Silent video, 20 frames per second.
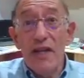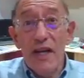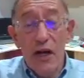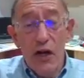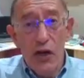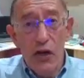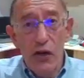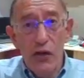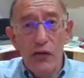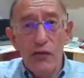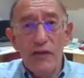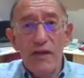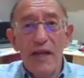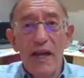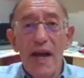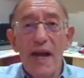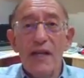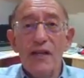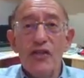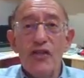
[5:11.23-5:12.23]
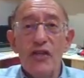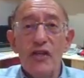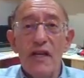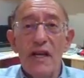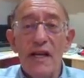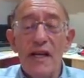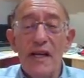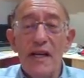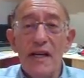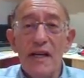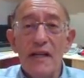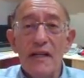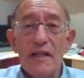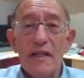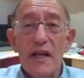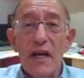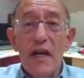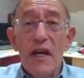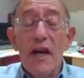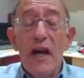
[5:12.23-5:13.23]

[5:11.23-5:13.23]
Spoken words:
including engineers,